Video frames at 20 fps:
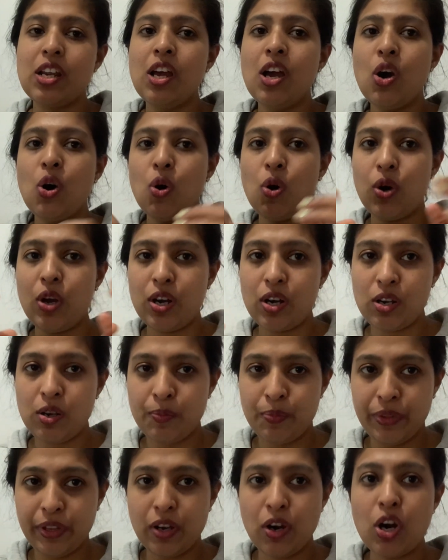or
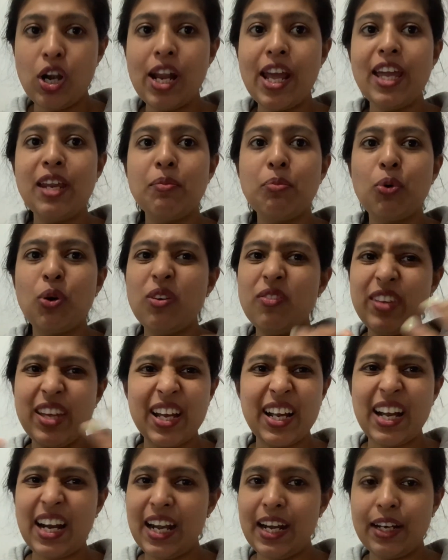online poll we
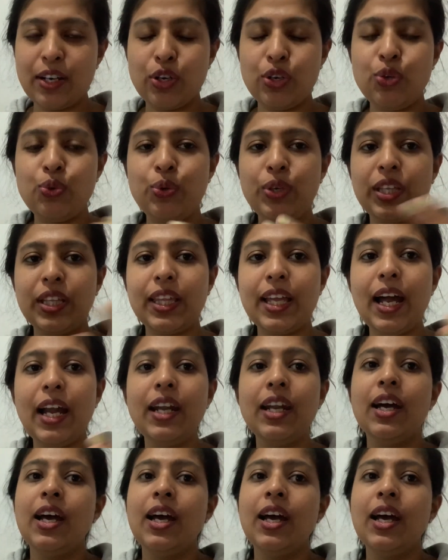are doing that,